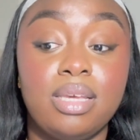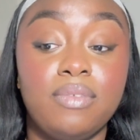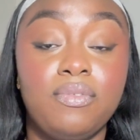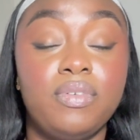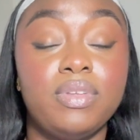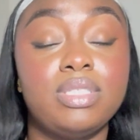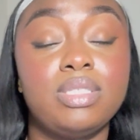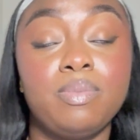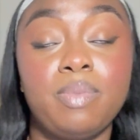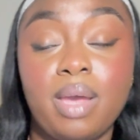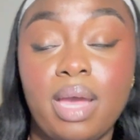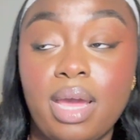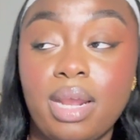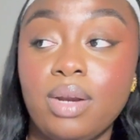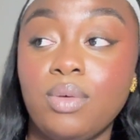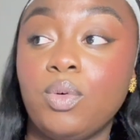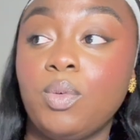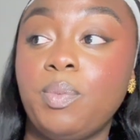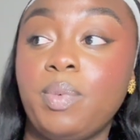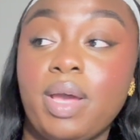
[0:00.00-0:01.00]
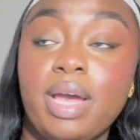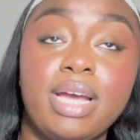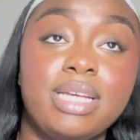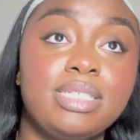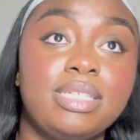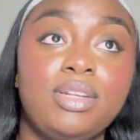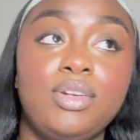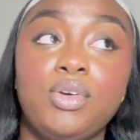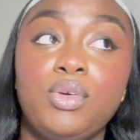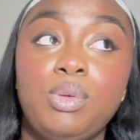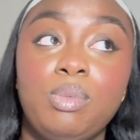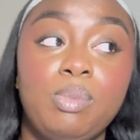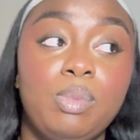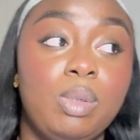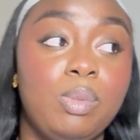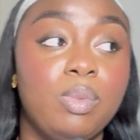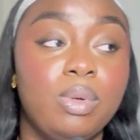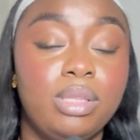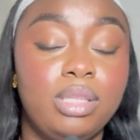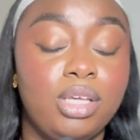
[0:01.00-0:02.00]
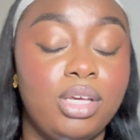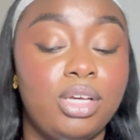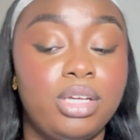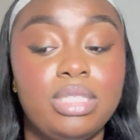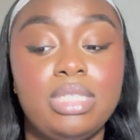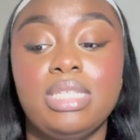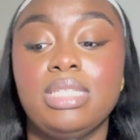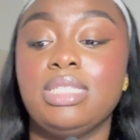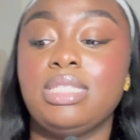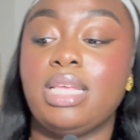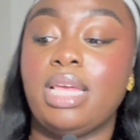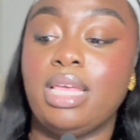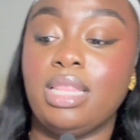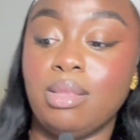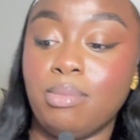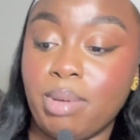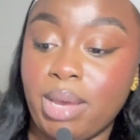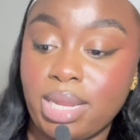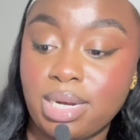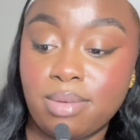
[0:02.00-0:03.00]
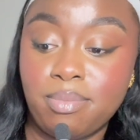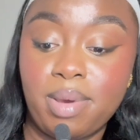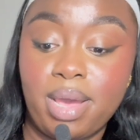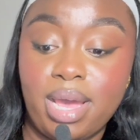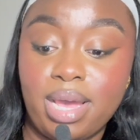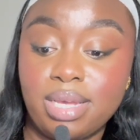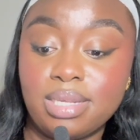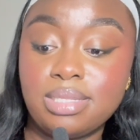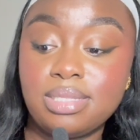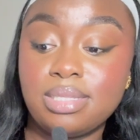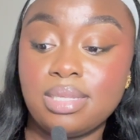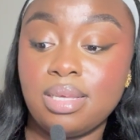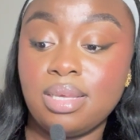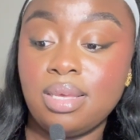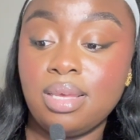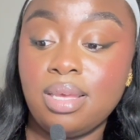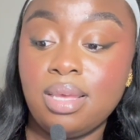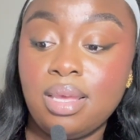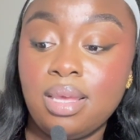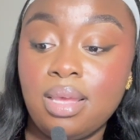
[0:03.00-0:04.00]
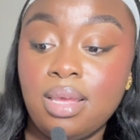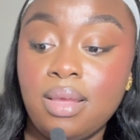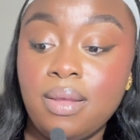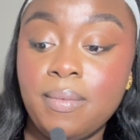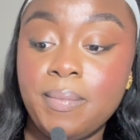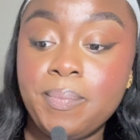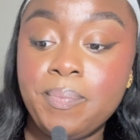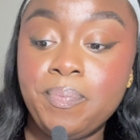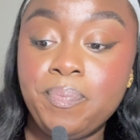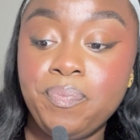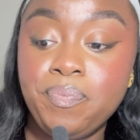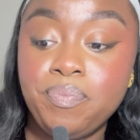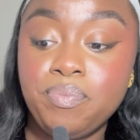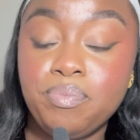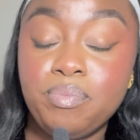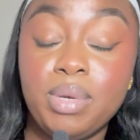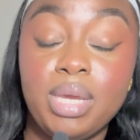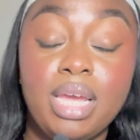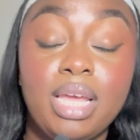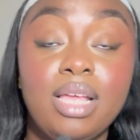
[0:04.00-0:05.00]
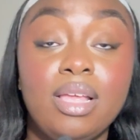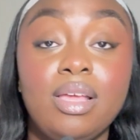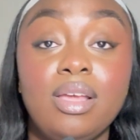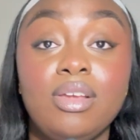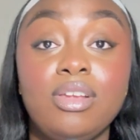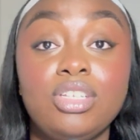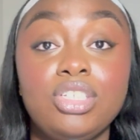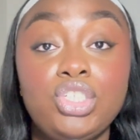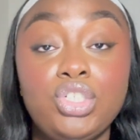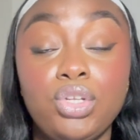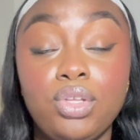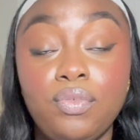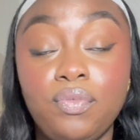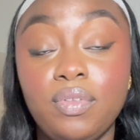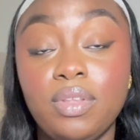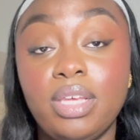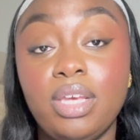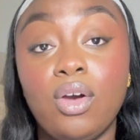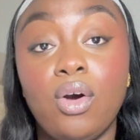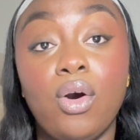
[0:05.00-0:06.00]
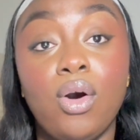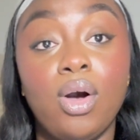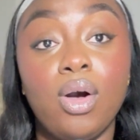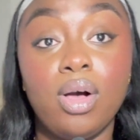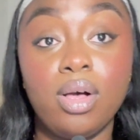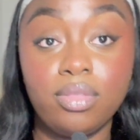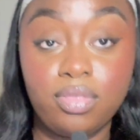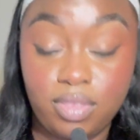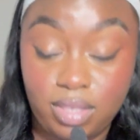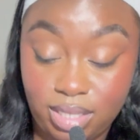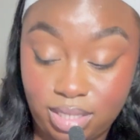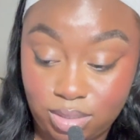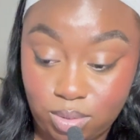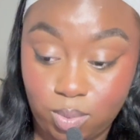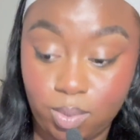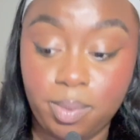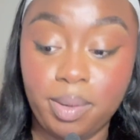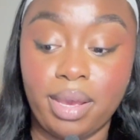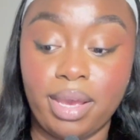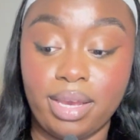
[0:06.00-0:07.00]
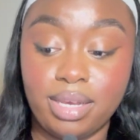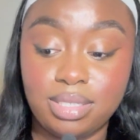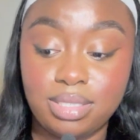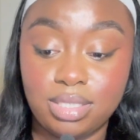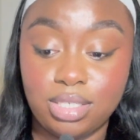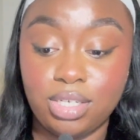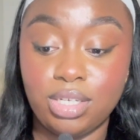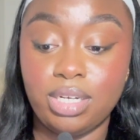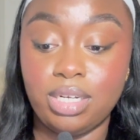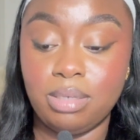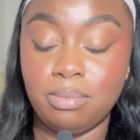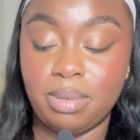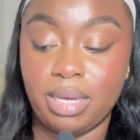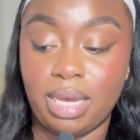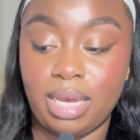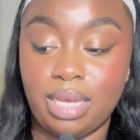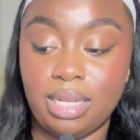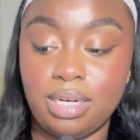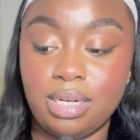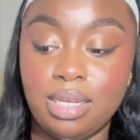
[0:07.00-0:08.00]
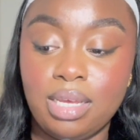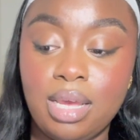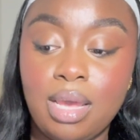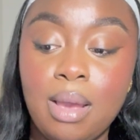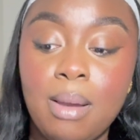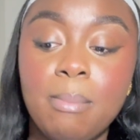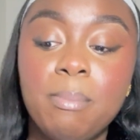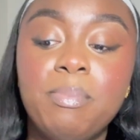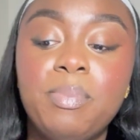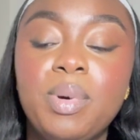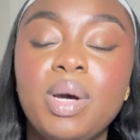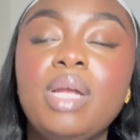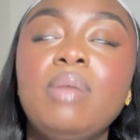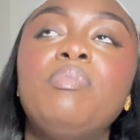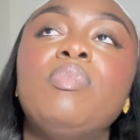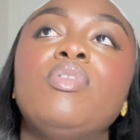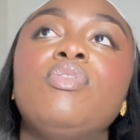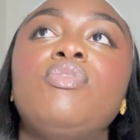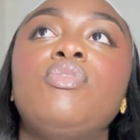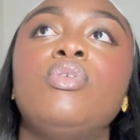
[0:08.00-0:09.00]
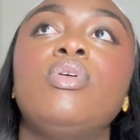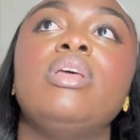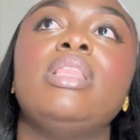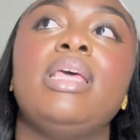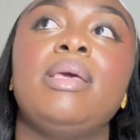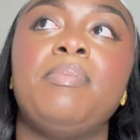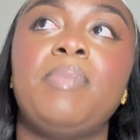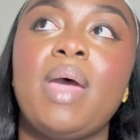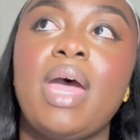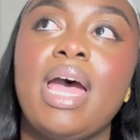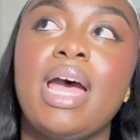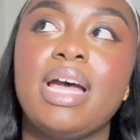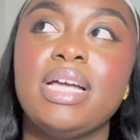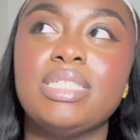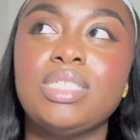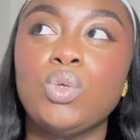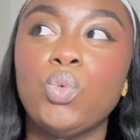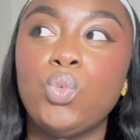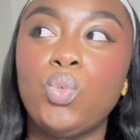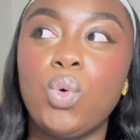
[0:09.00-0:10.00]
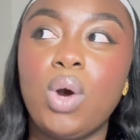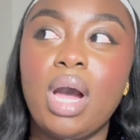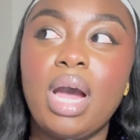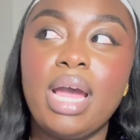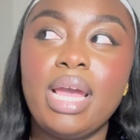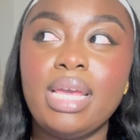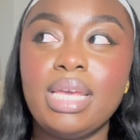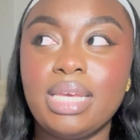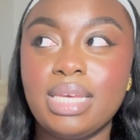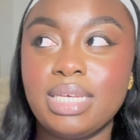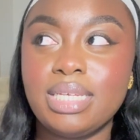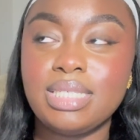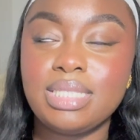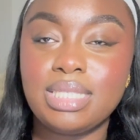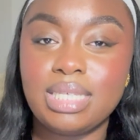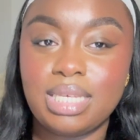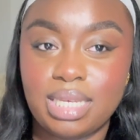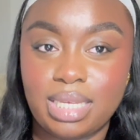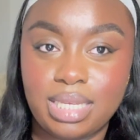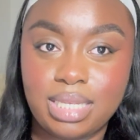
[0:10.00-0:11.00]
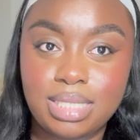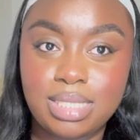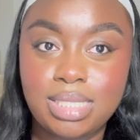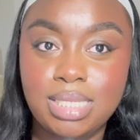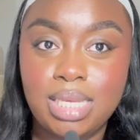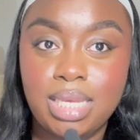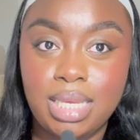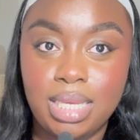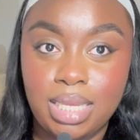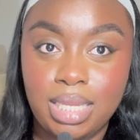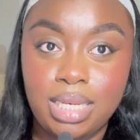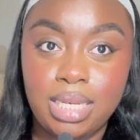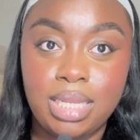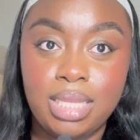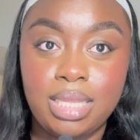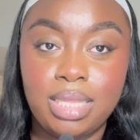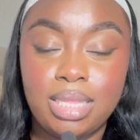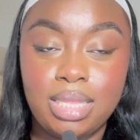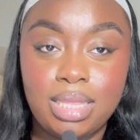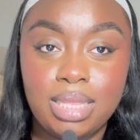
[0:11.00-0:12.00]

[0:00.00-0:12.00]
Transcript: If it's bad, it will pass. I know you, we want the good to stay and the bad to pass. But truthfully, all things will pass, good and bad. But before they pass, why is it in